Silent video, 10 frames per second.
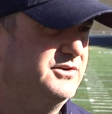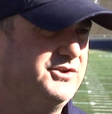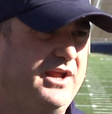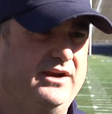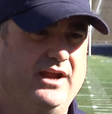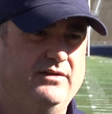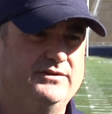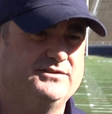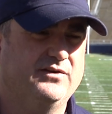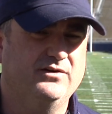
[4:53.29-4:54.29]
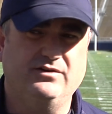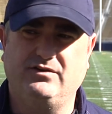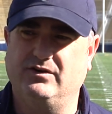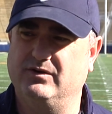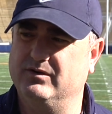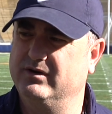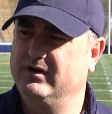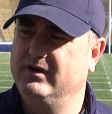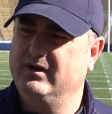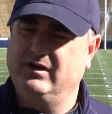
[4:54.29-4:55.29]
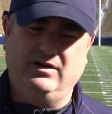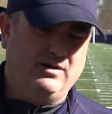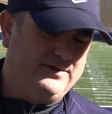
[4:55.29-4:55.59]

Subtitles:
understanding, hey, if it's third and two, you know,